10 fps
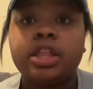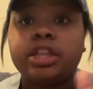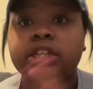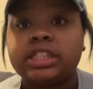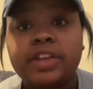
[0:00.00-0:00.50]

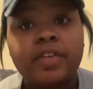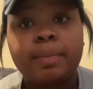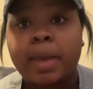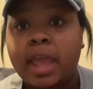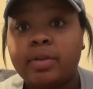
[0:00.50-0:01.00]
there's
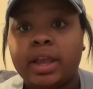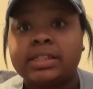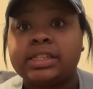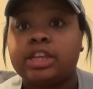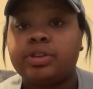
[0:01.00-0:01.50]
different pay
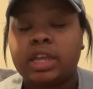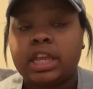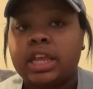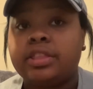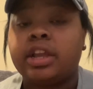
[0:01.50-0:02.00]
rates that you can
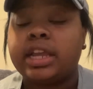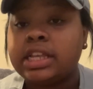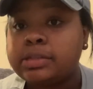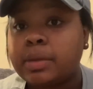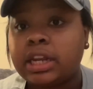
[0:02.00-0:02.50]
get. There
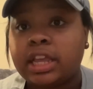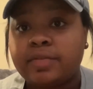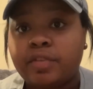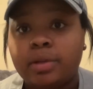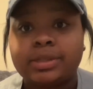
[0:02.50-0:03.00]
is money in
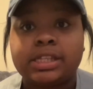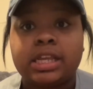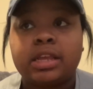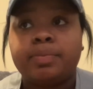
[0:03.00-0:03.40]
pharmacy.